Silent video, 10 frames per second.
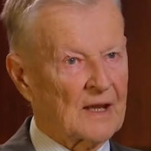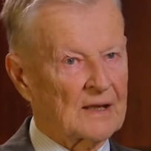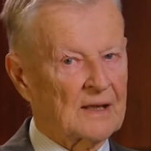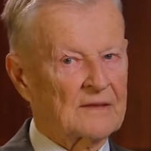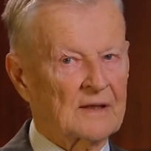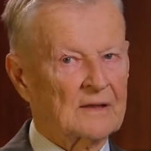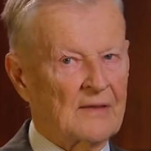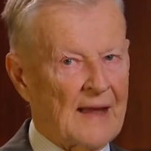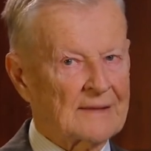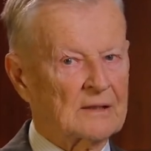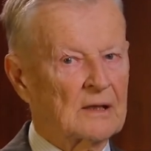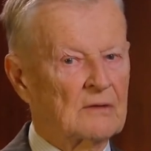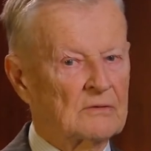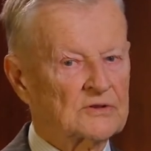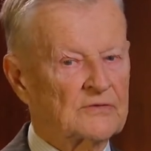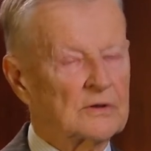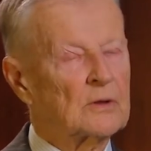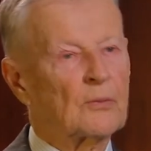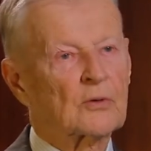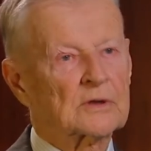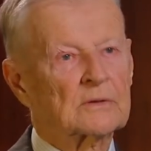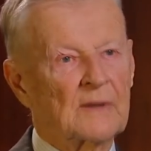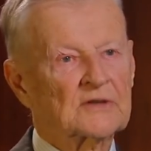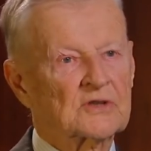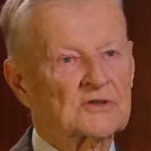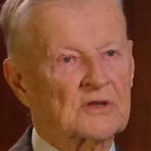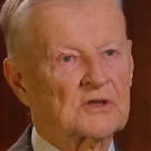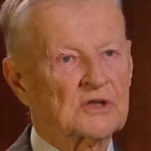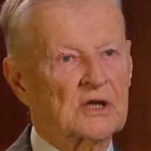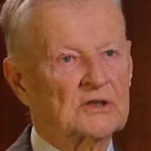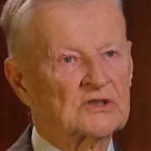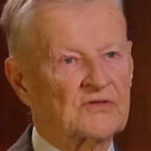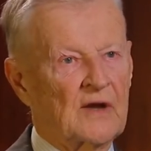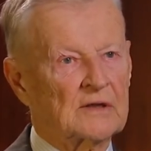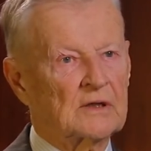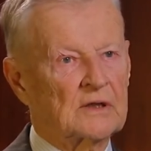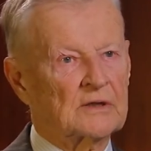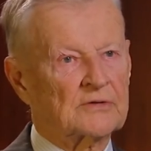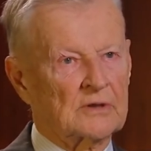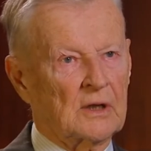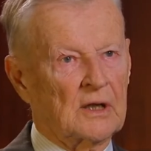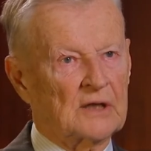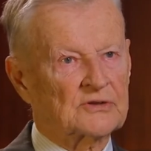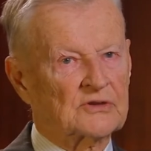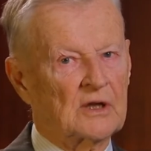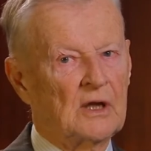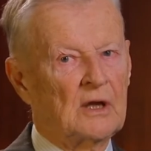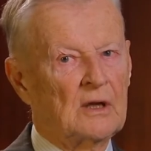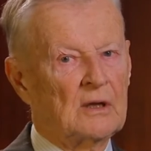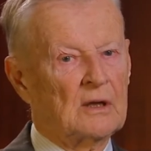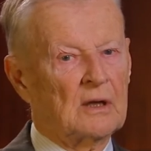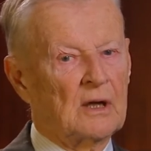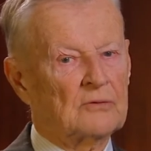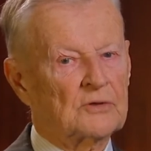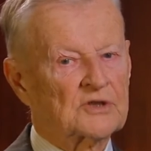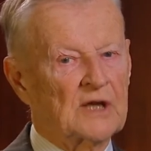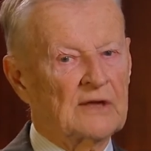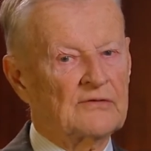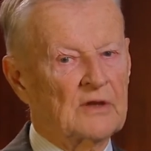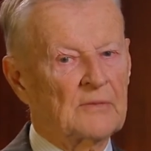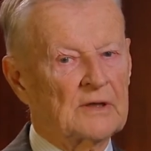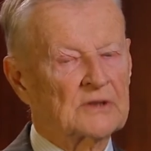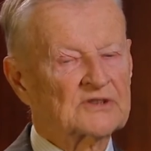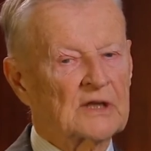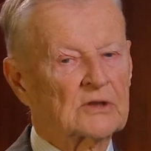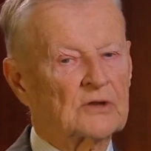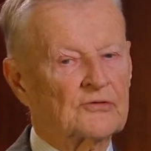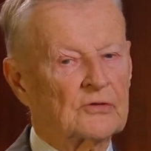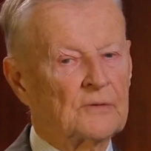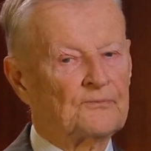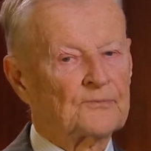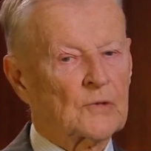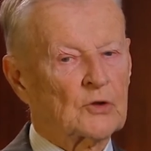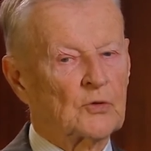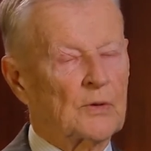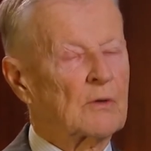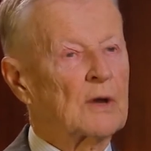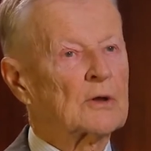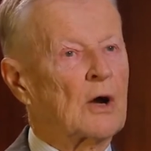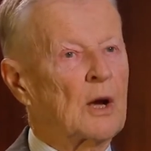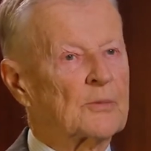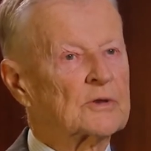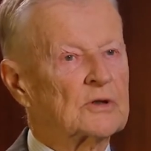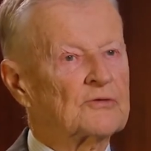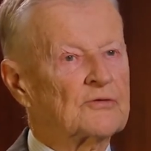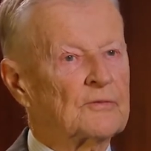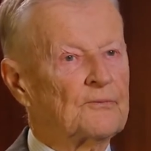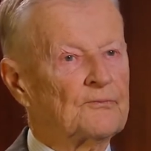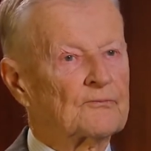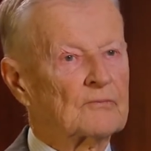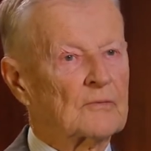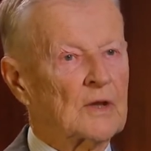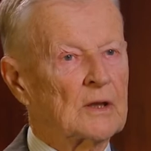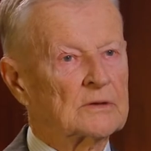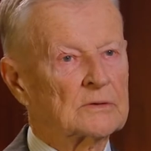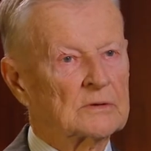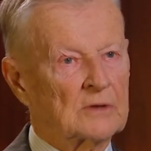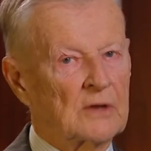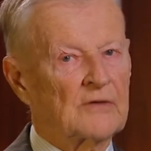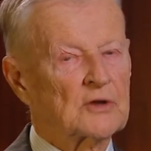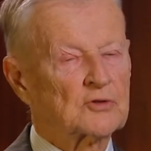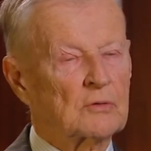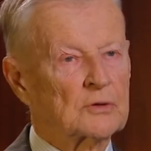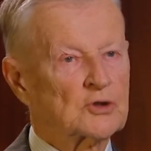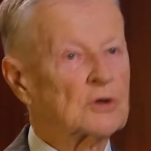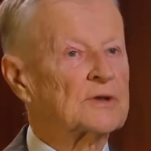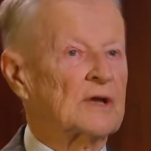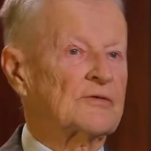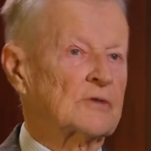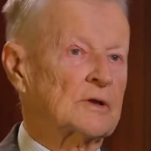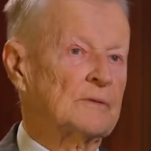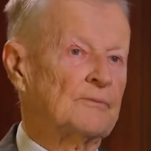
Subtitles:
And I think that was a very important message that the Chinese finally internalized, and which gave them an incentive to be quite cooperative in the eventual joint effort